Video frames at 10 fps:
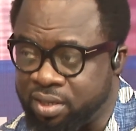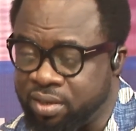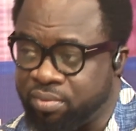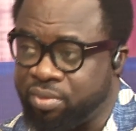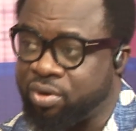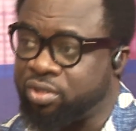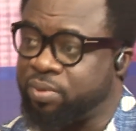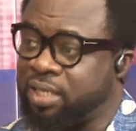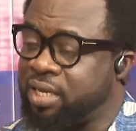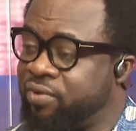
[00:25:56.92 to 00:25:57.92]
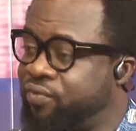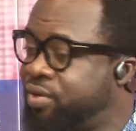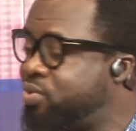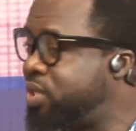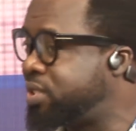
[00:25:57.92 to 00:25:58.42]
because by the time you finish
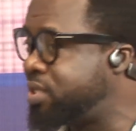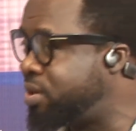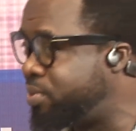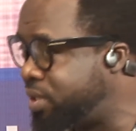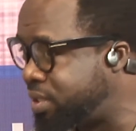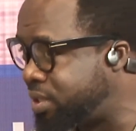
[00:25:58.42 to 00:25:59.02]
wasting your money,